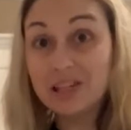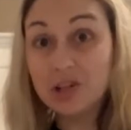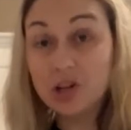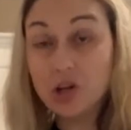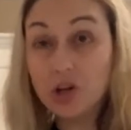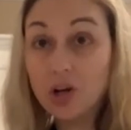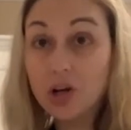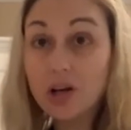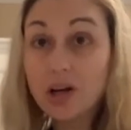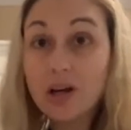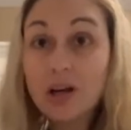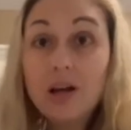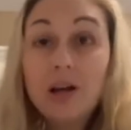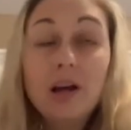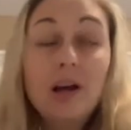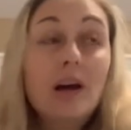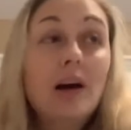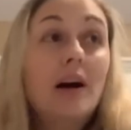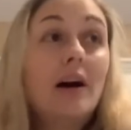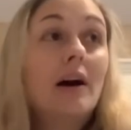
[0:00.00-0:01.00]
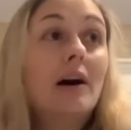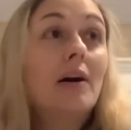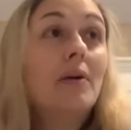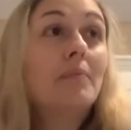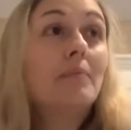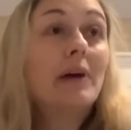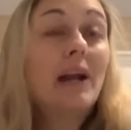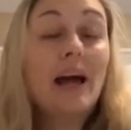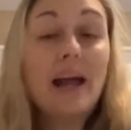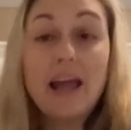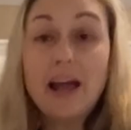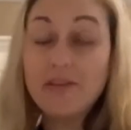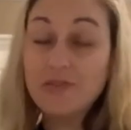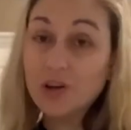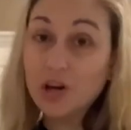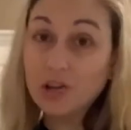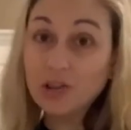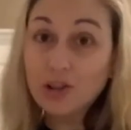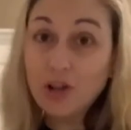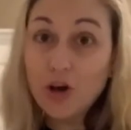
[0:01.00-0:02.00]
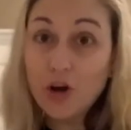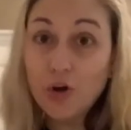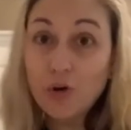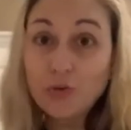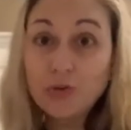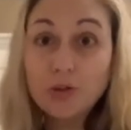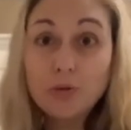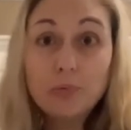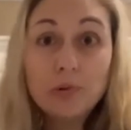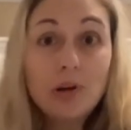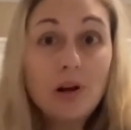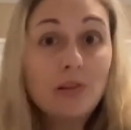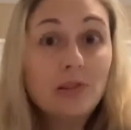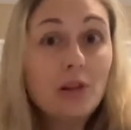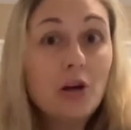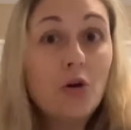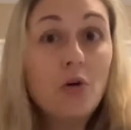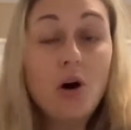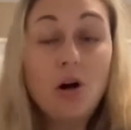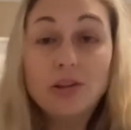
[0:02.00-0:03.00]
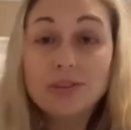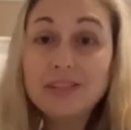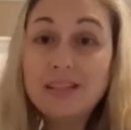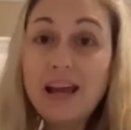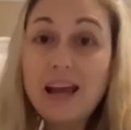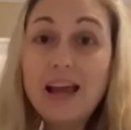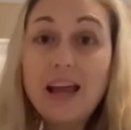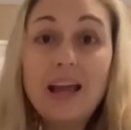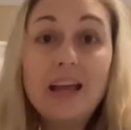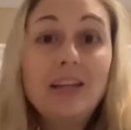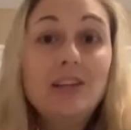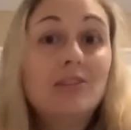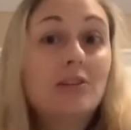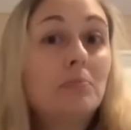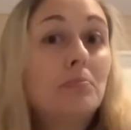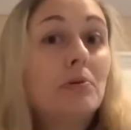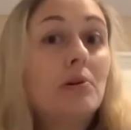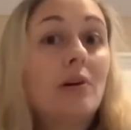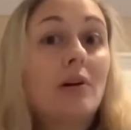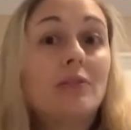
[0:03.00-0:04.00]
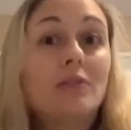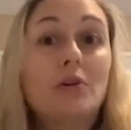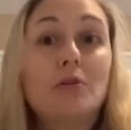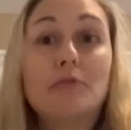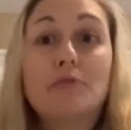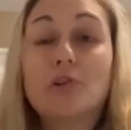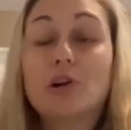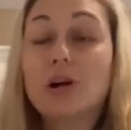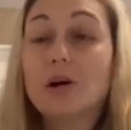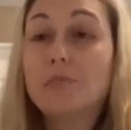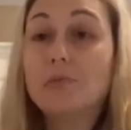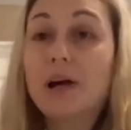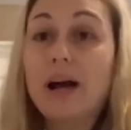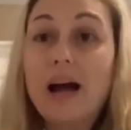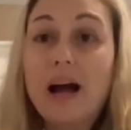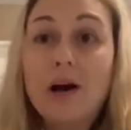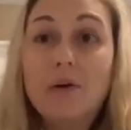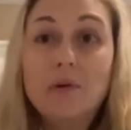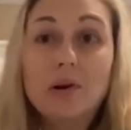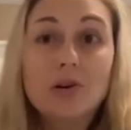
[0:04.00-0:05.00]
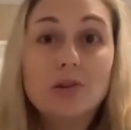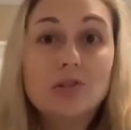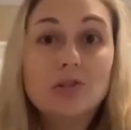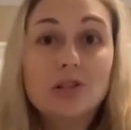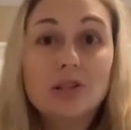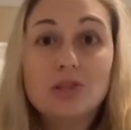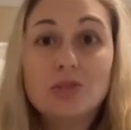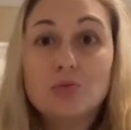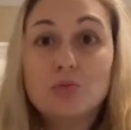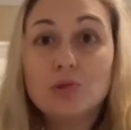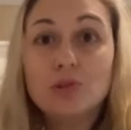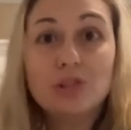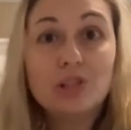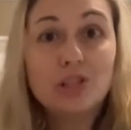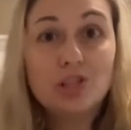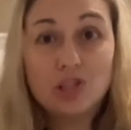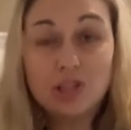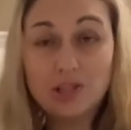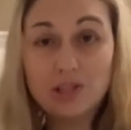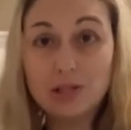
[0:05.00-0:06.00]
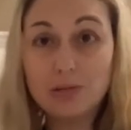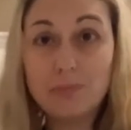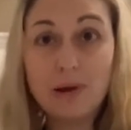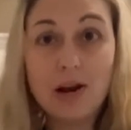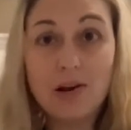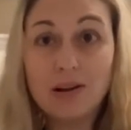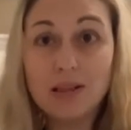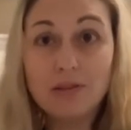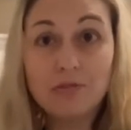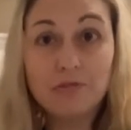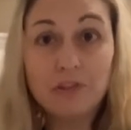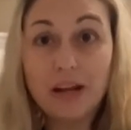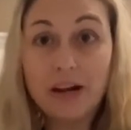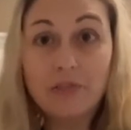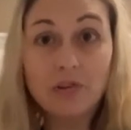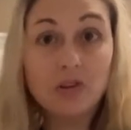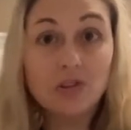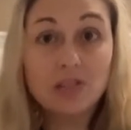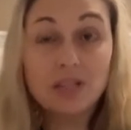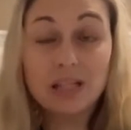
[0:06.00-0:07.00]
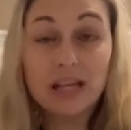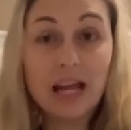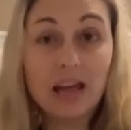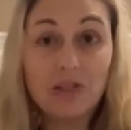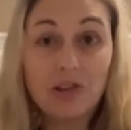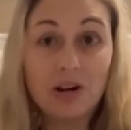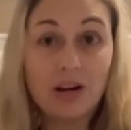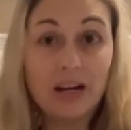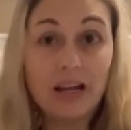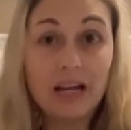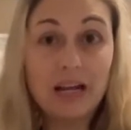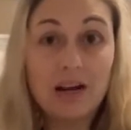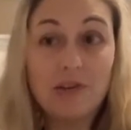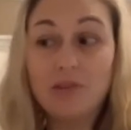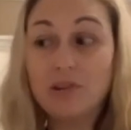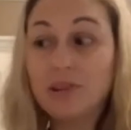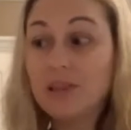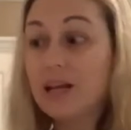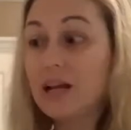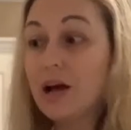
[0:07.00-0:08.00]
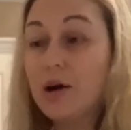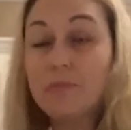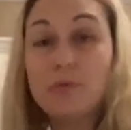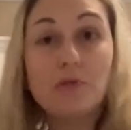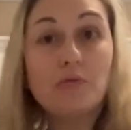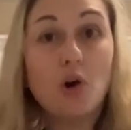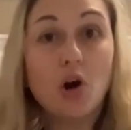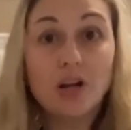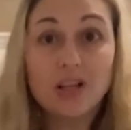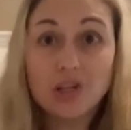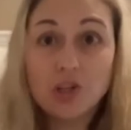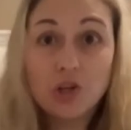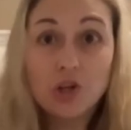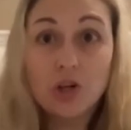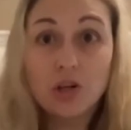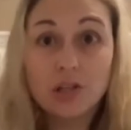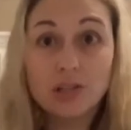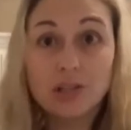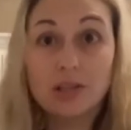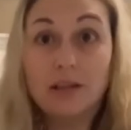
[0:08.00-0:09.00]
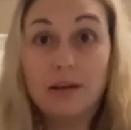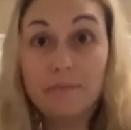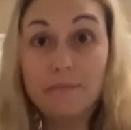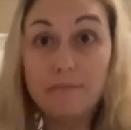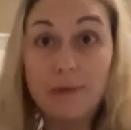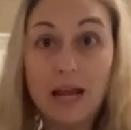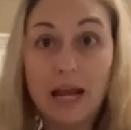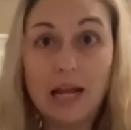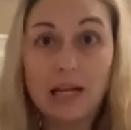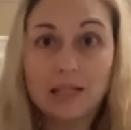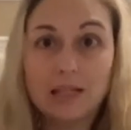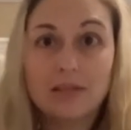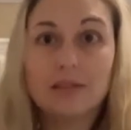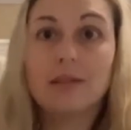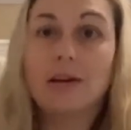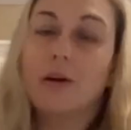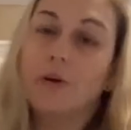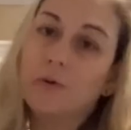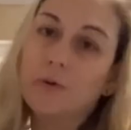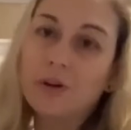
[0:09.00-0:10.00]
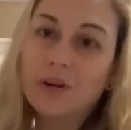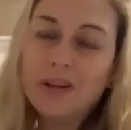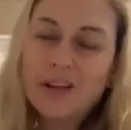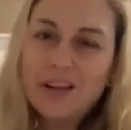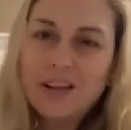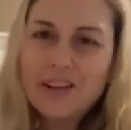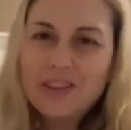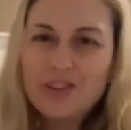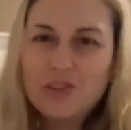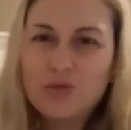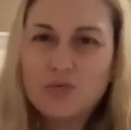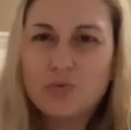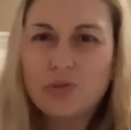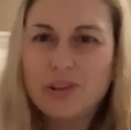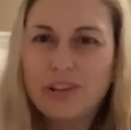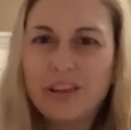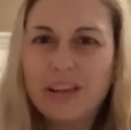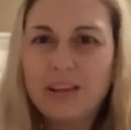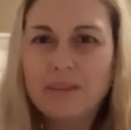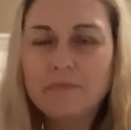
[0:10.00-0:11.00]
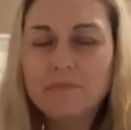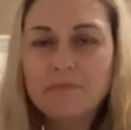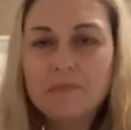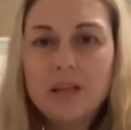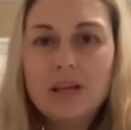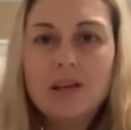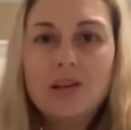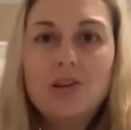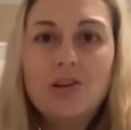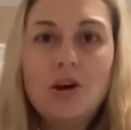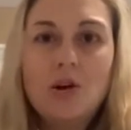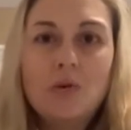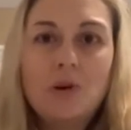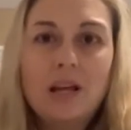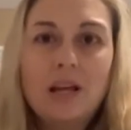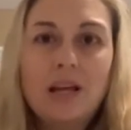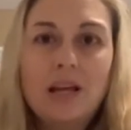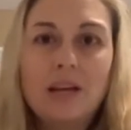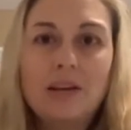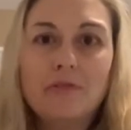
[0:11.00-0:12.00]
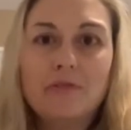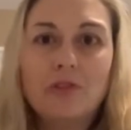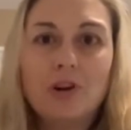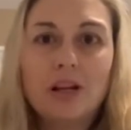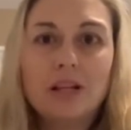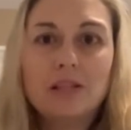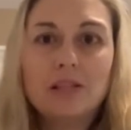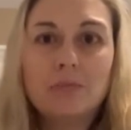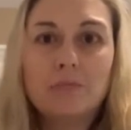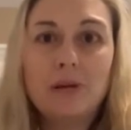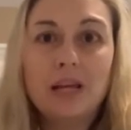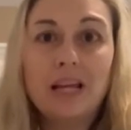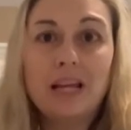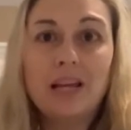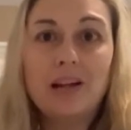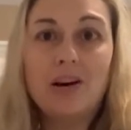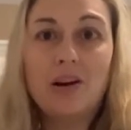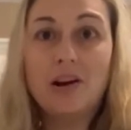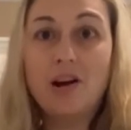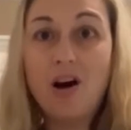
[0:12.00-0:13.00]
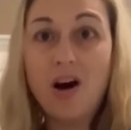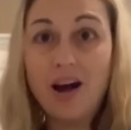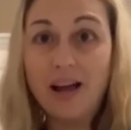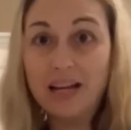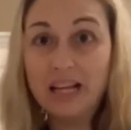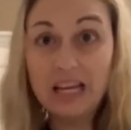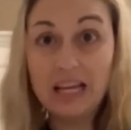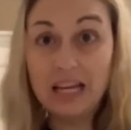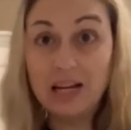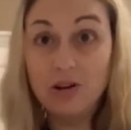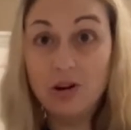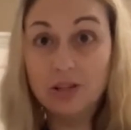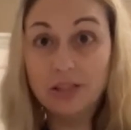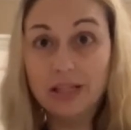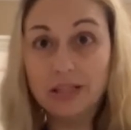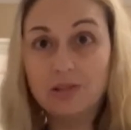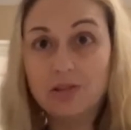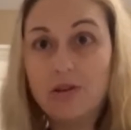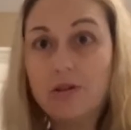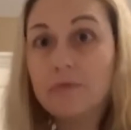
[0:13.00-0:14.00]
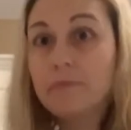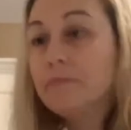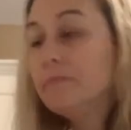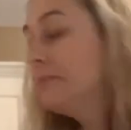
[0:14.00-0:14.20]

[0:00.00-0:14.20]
cook, but I have it on low. You could put it on low all day. You could put it on low for a couple of hours. It's really just to marry the flavors together and heat everything up. You've already cooked the meat, so there's really no need for it to be on hot heat all day long.